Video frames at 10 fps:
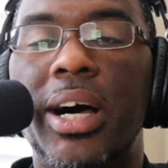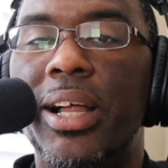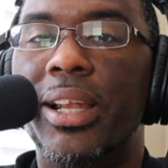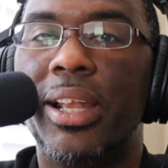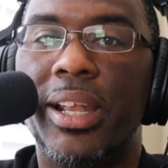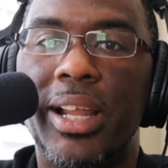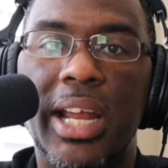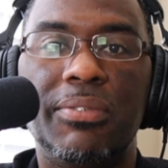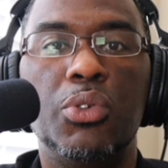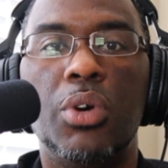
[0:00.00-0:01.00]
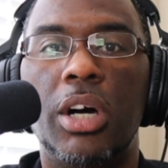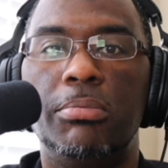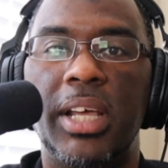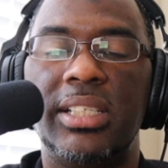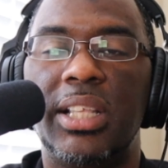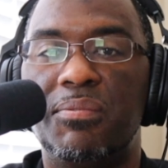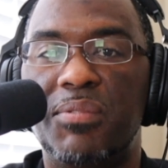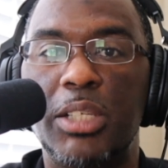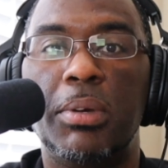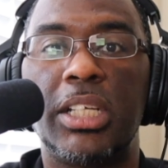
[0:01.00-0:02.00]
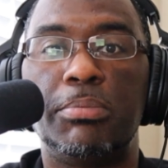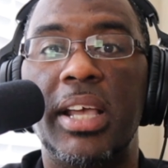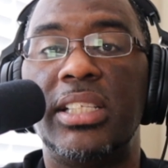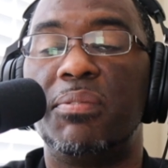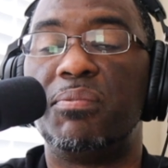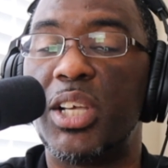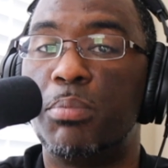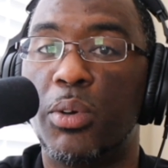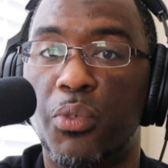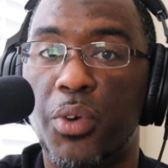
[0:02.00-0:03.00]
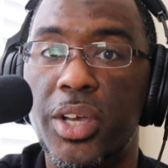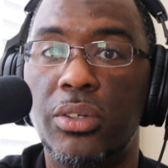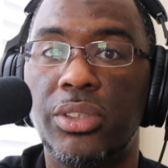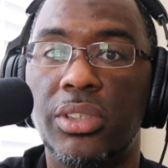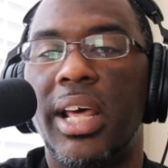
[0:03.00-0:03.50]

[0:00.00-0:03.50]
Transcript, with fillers: a lot of new updates that Facebook has made to Facebook Reels